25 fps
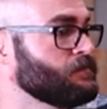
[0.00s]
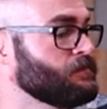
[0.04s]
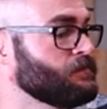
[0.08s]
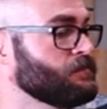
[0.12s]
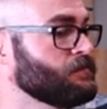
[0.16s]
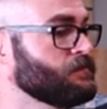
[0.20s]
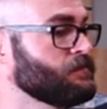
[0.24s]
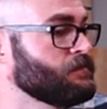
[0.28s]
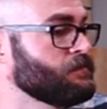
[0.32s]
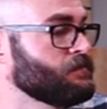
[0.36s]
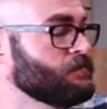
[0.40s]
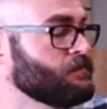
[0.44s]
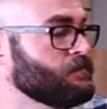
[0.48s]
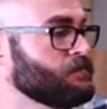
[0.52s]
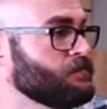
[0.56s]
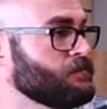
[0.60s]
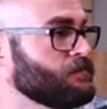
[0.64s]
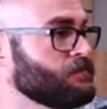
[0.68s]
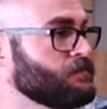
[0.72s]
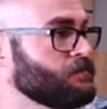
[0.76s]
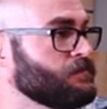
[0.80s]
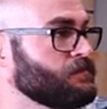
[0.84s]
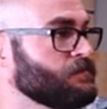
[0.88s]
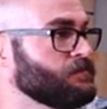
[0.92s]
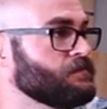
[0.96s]

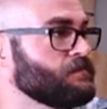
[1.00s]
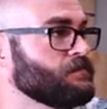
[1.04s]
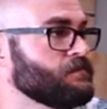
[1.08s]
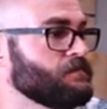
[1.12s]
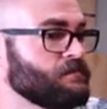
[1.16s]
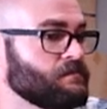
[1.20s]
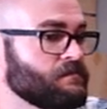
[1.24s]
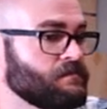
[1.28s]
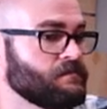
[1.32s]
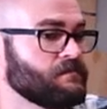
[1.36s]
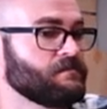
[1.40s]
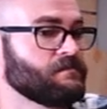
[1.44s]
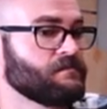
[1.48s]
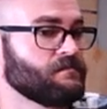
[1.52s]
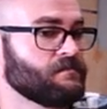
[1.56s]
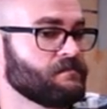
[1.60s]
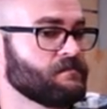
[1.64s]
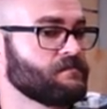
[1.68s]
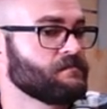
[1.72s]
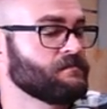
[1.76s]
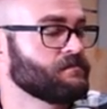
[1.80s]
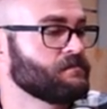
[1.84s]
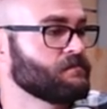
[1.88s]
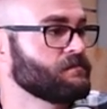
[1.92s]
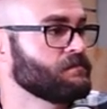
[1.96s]

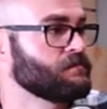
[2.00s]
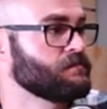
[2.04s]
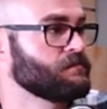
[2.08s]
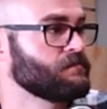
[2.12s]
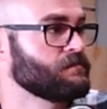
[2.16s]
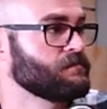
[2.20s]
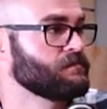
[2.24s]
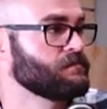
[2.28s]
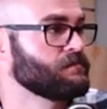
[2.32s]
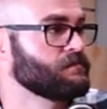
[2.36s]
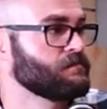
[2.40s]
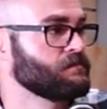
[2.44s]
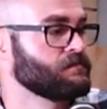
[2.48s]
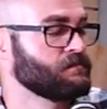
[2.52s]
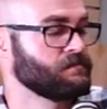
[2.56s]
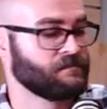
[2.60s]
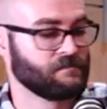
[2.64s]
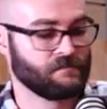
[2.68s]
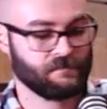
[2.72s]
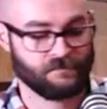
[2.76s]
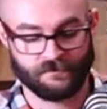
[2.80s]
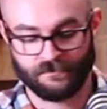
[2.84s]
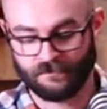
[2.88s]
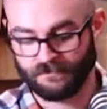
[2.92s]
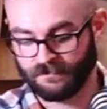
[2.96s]

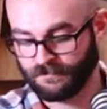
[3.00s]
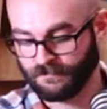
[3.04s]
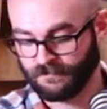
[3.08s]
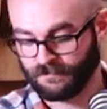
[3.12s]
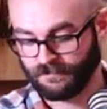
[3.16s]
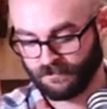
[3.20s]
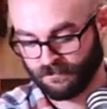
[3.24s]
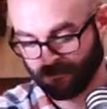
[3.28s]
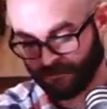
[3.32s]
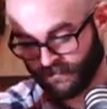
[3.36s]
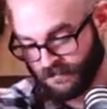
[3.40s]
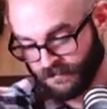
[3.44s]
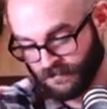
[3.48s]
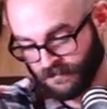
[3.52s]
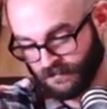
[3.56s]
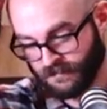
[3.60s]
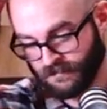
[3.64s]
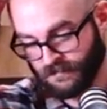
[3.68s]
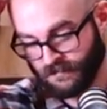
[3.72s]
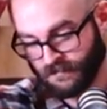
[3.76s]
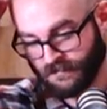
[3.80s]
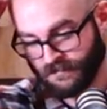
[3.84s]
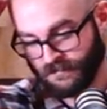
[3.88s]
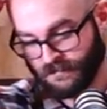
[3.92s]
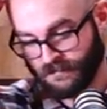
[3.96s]

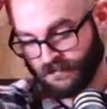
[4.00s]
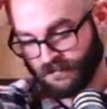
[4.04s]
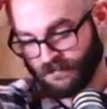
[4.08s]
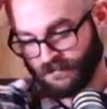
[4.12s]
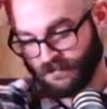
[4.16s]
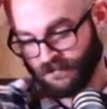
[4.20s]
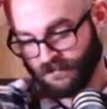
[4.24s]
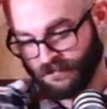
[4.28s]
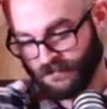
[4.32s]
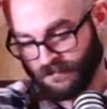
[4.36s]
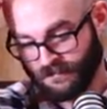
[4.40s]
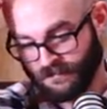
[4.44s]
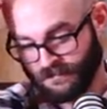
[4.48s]
The person shown says nothing.